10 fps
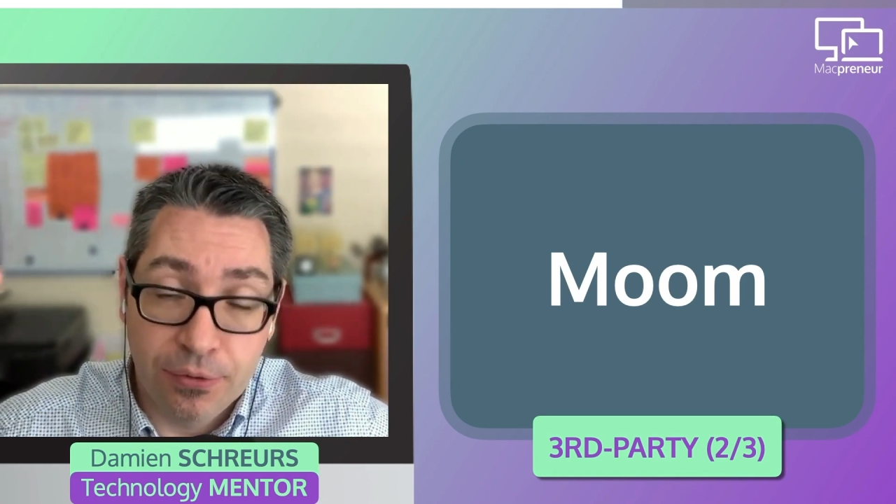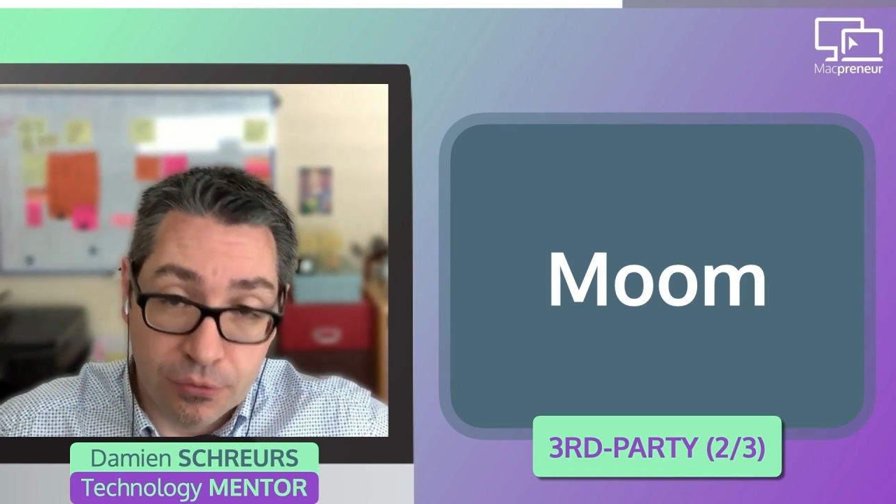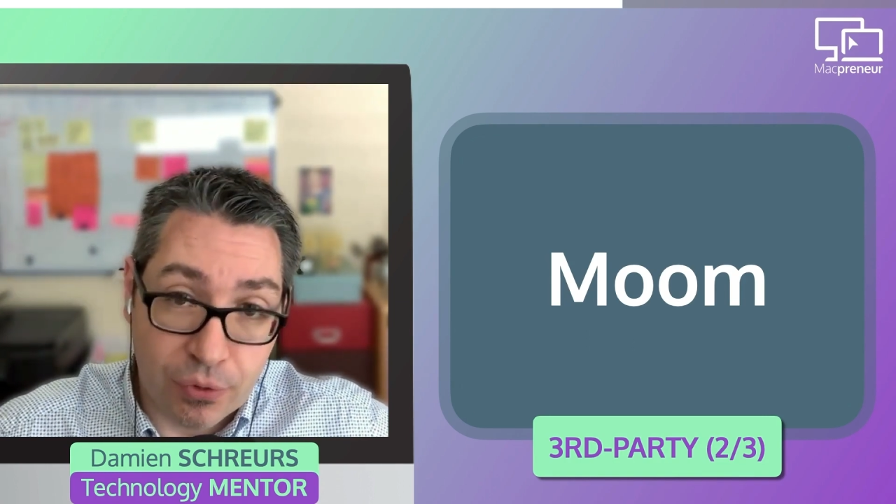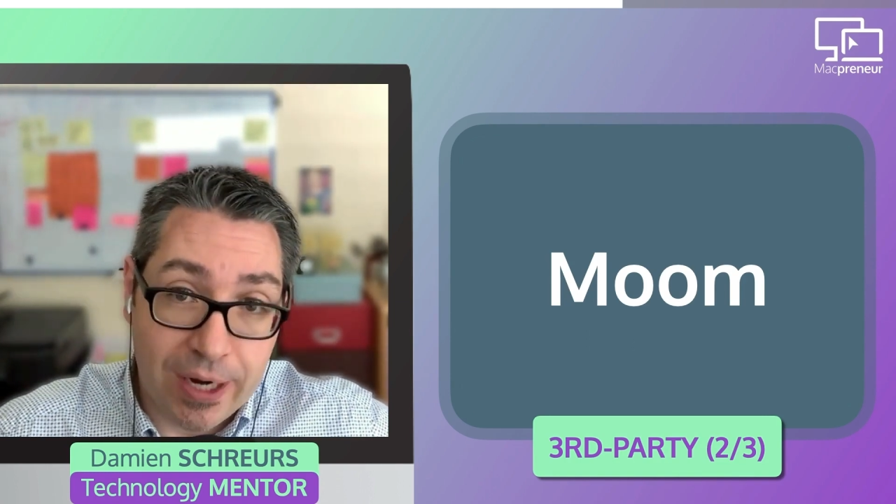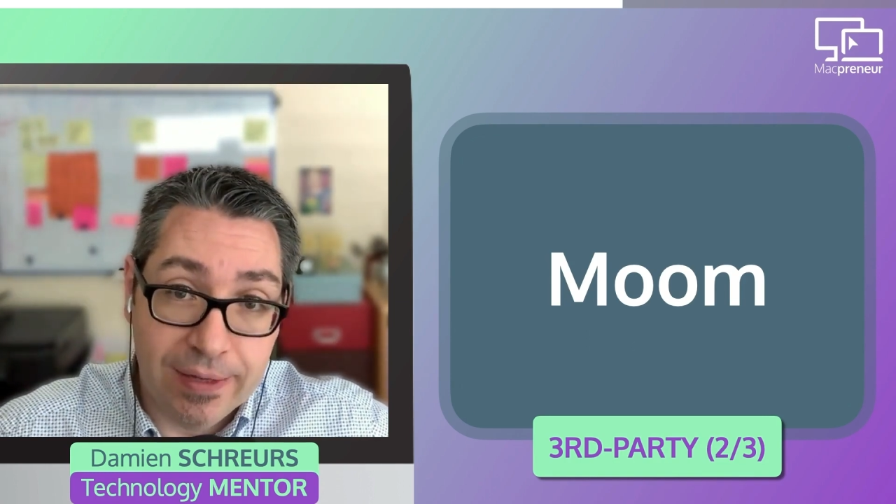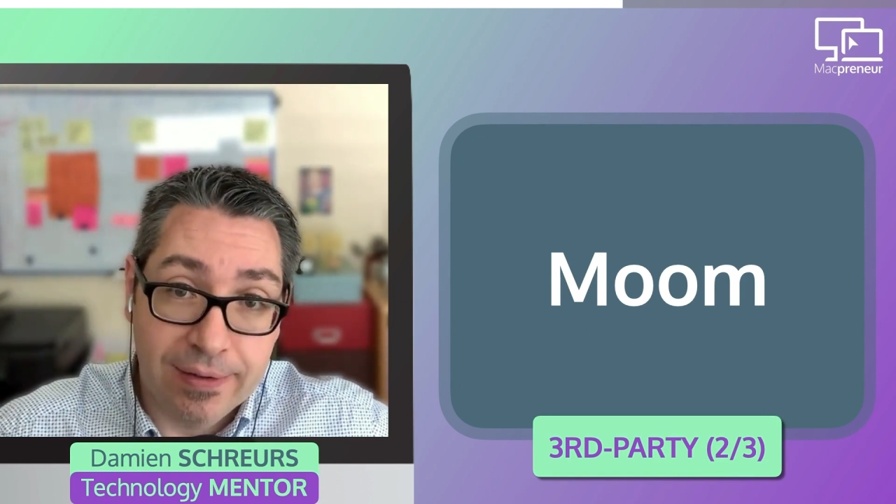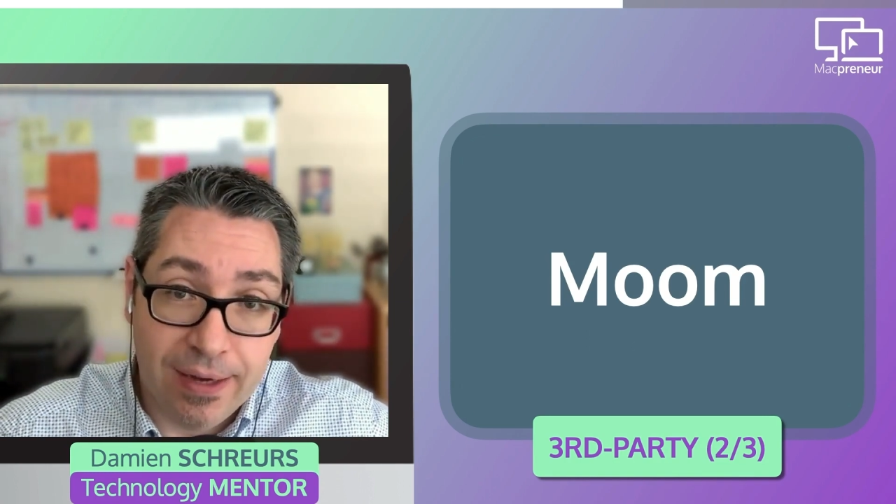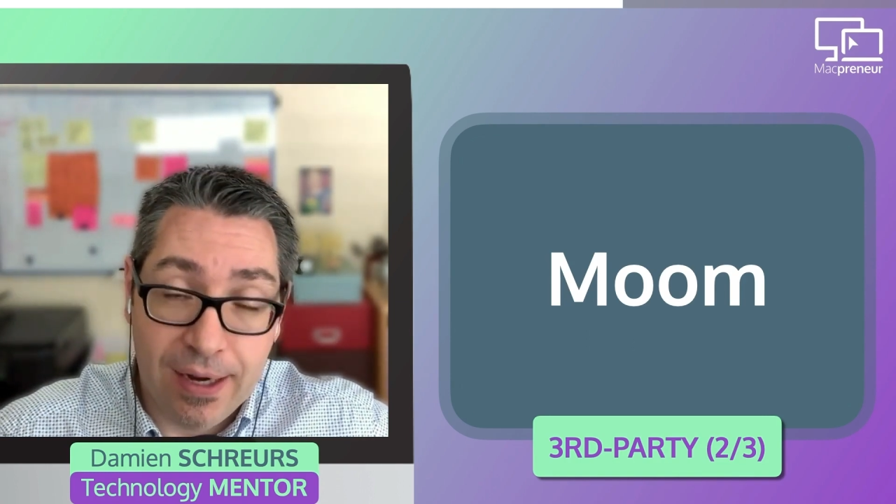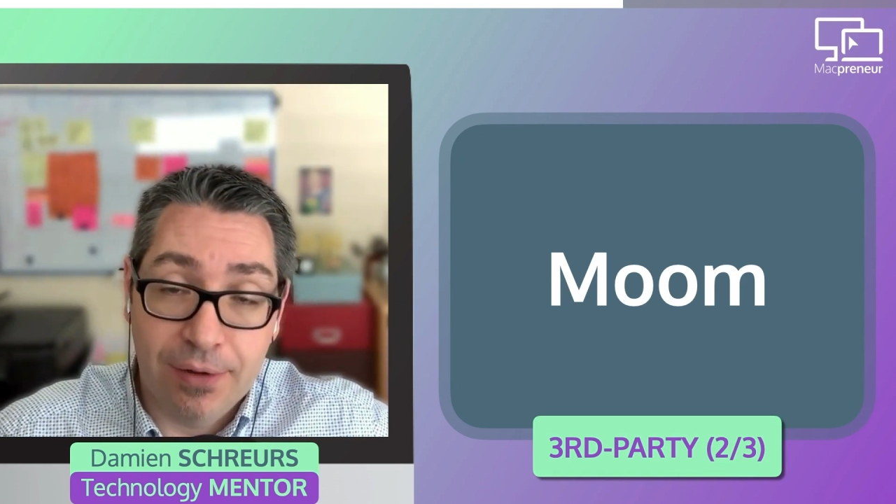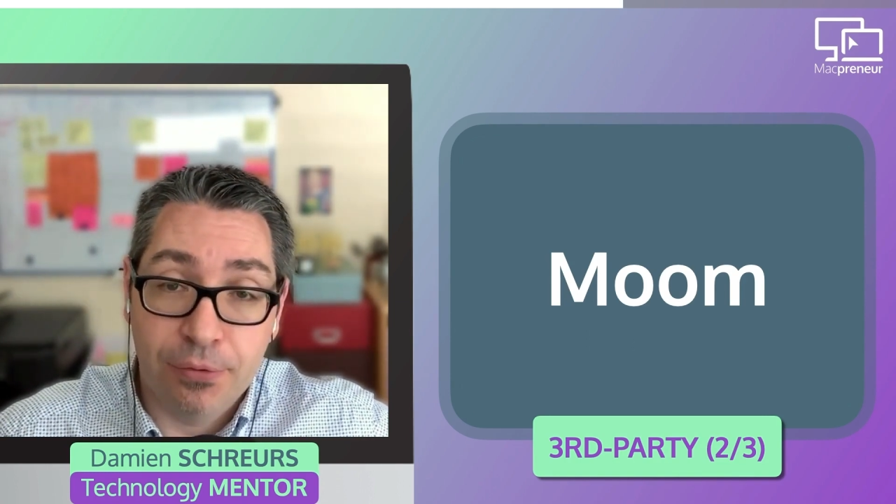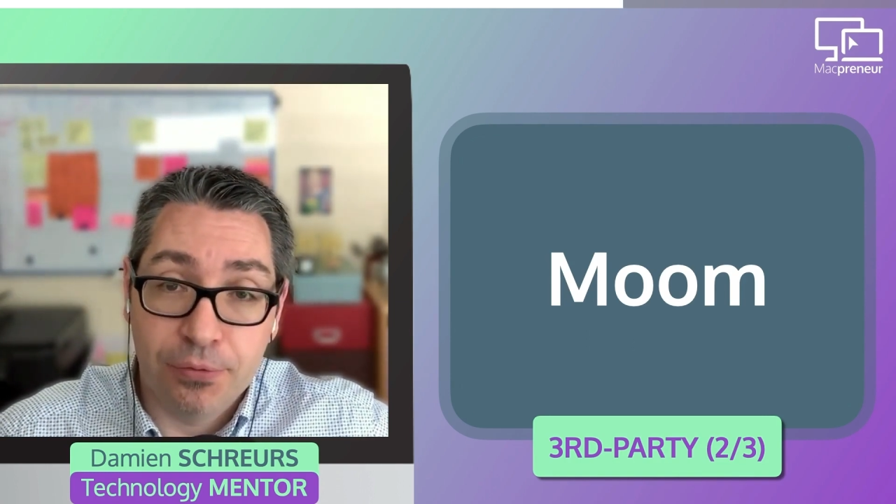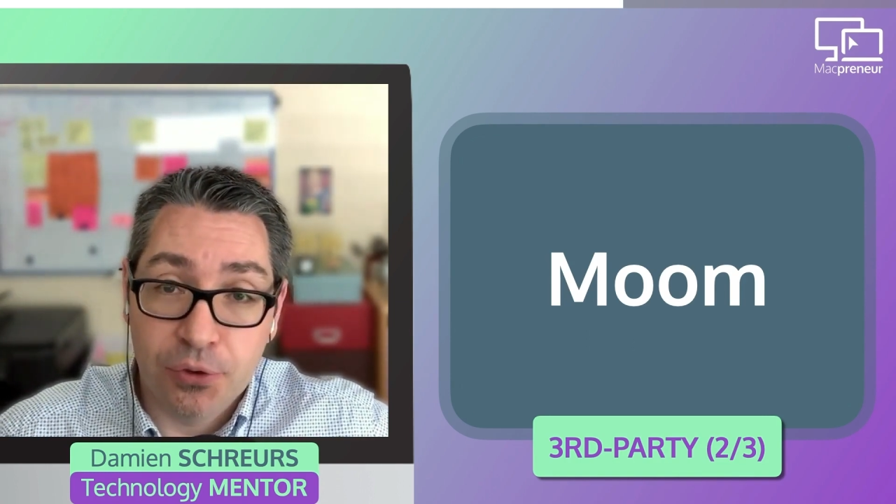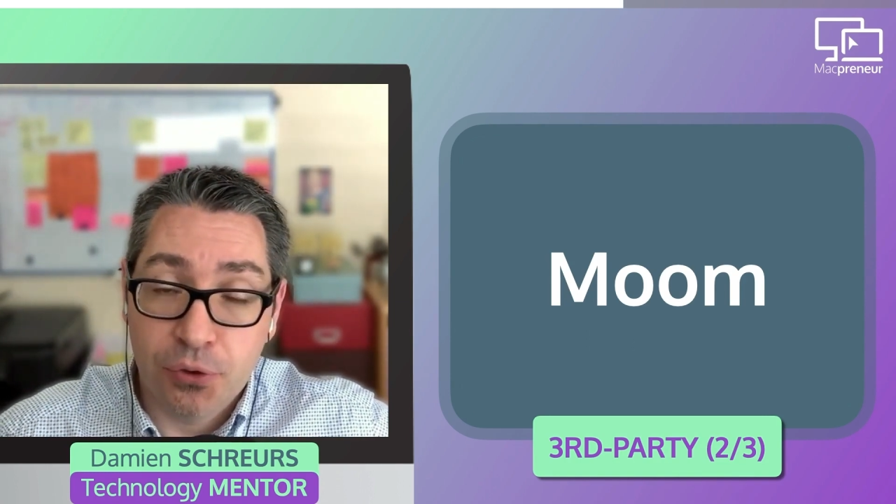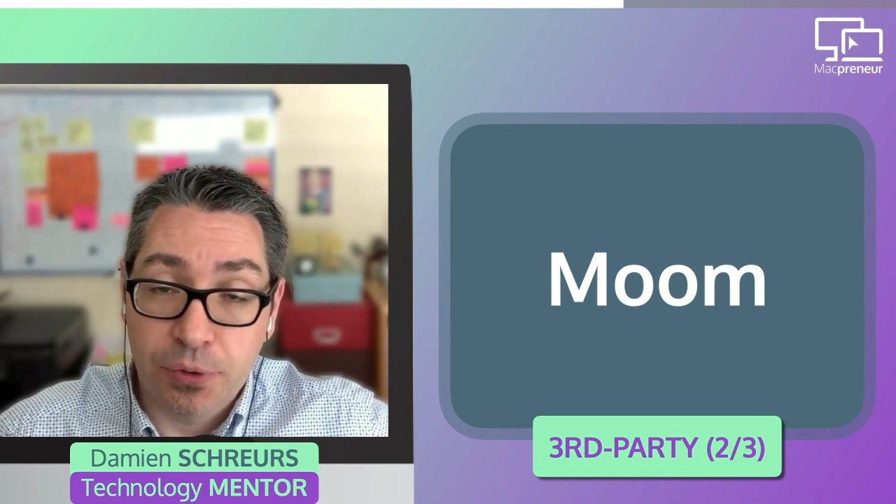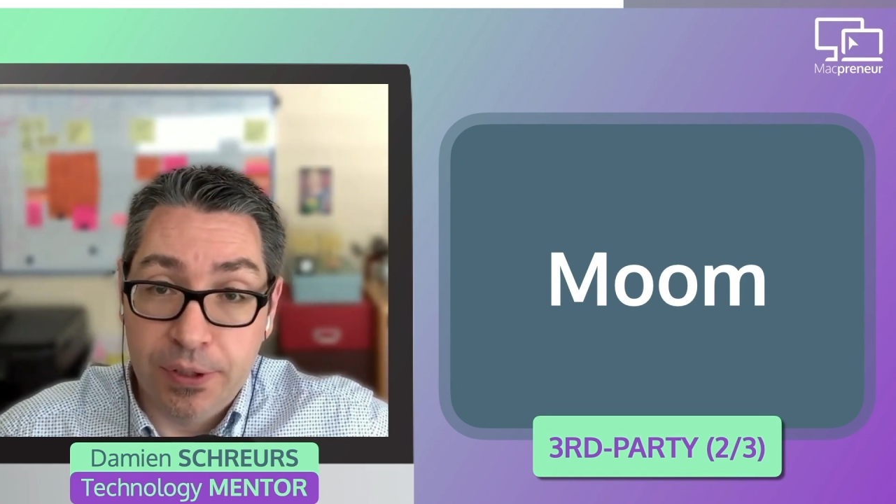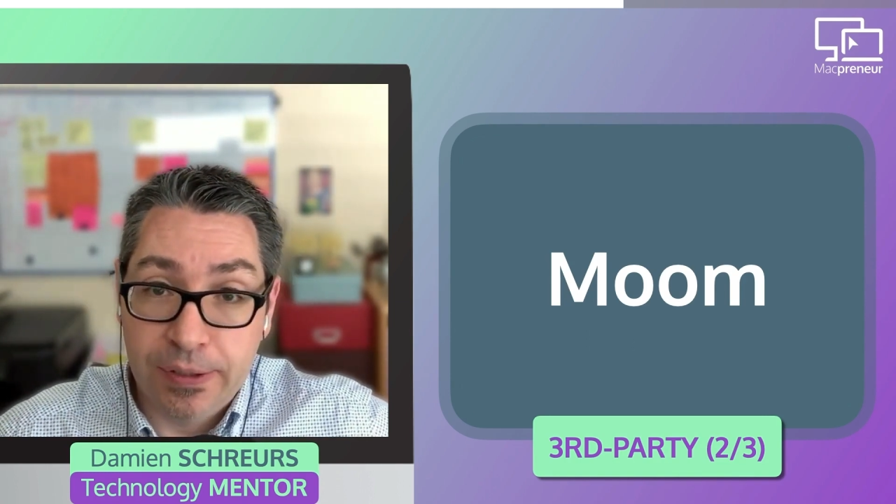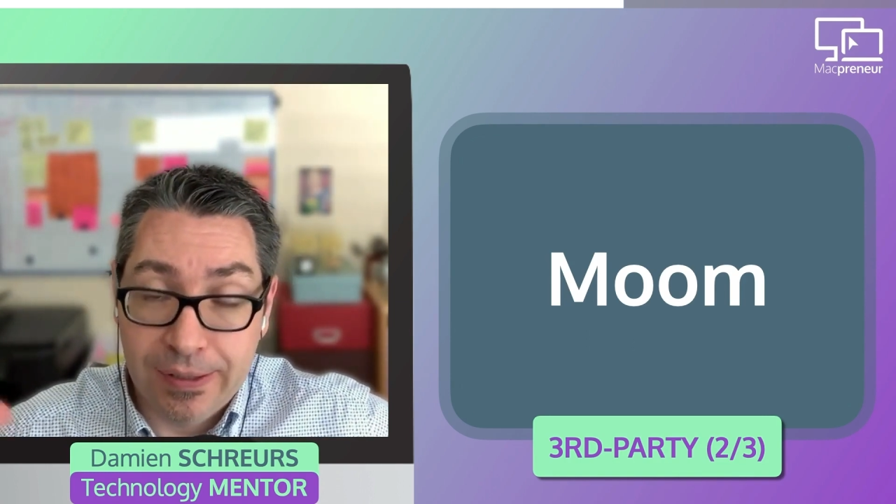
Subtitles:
right half of the screen,